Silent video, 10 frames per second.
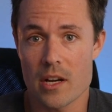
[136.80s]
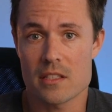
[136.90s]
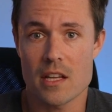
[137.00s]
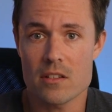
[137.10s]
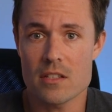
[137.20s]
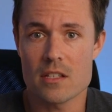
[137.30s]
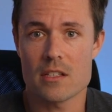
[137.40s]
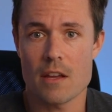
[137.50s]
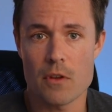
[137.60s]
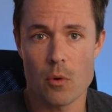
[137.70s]
say this
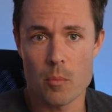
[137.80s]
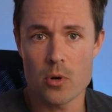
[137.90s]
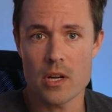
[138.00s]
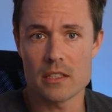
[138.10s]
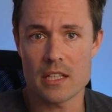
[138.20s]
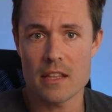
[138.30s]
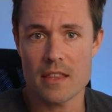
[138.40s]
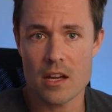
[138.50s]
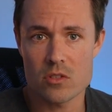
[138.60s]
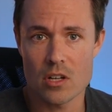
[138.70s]
is if you were putting
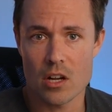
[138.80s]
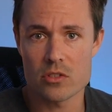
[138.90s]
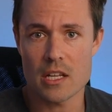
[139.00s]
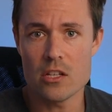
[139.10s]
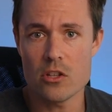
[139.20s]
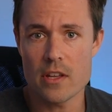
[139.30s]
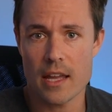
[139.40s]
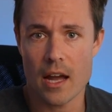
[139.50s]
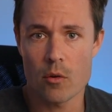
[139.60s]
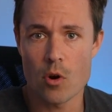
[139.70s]
$10,000 into the
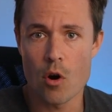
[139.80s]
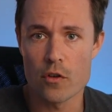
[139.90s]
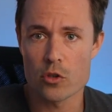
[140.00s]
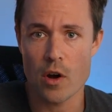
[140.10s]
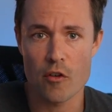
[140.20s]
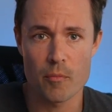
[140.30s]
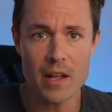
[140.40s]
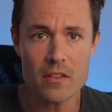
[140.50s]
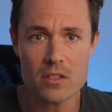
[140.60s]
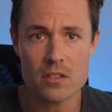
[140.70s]
account over 12
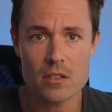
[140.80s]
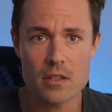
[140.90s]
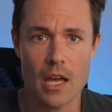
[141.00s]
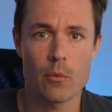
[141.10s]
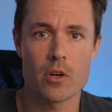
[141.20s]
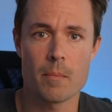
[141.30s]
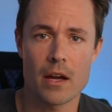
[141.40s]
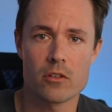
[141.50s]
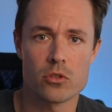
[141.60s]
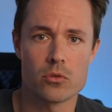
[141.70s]
months, that would
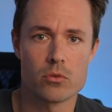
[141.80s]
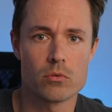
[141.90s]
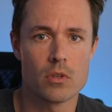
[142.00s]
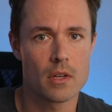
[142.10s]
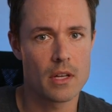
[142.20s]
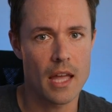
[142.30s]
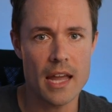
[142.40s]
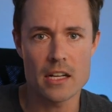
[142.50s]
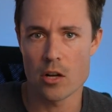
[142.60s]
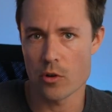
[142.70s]
amount to
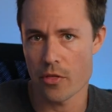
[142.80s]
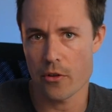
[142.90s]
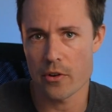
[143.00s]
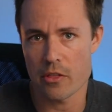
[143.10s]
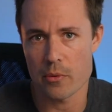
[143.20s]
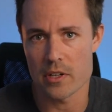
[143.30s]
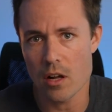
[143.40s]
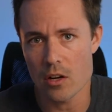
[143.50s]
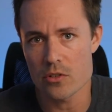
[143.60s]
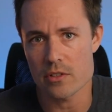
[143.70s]

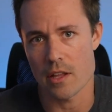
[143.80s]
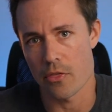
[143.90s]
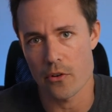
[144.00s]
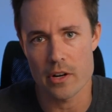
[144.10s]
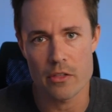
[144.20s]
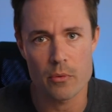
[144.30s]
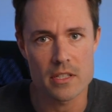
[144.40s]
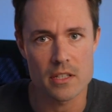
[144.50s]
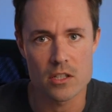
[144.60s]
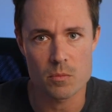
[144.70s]

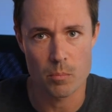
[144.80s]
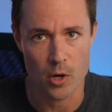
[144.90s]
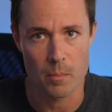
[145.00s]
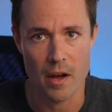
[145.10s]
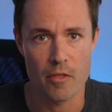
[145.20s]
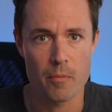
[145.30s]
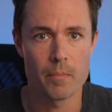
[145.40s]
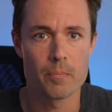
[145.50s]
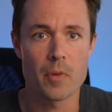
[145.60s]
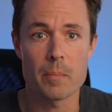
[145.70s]
$833.33 per month.
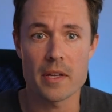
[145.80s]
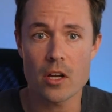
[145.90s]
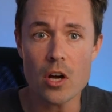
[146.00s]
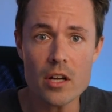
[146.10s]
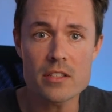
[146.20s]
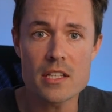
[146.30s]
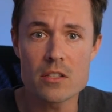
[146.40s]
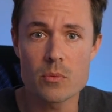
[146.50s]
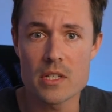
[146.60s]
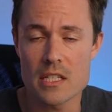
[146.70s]
But because
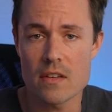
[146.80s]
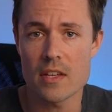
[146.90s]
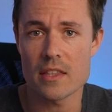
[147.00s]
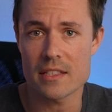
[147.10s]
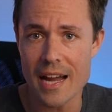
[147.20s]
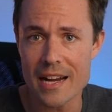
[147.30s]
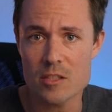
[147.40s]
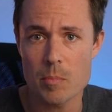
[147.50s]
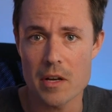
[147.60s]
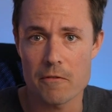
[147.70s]
he's receiving the
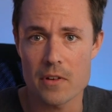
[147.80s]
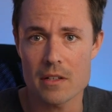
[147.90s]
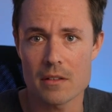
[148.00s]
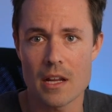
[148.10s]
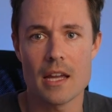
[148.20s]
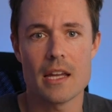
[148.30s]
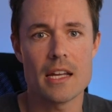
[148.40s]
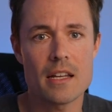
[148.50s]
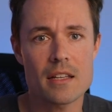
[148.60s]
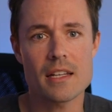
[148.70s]
tax benefit,
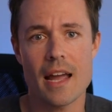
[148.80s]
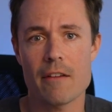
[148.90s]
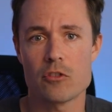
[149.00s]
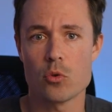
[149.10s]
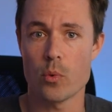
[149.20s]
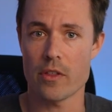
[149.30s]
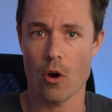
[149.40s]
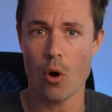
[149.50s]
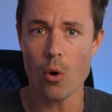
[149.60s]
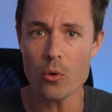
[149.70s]
he doesn't have to
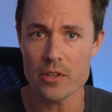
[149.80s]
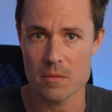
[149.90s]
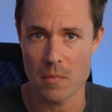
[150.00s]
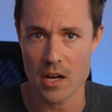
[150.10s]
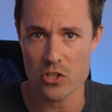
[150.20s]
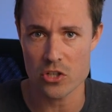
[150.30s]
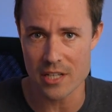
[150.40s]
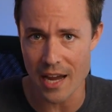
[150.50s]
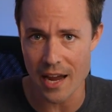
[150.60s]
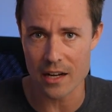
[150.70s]
withhold as much
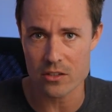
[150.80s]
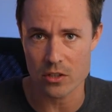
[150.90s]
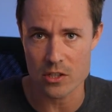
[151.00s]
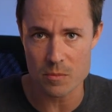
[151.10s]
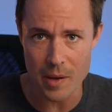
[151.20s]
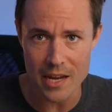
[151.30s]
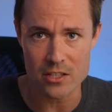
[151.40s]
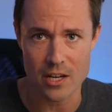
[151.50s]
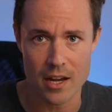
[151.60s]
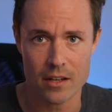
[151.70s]
tax on his
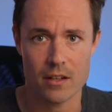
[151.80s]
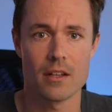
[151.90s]
paycheck.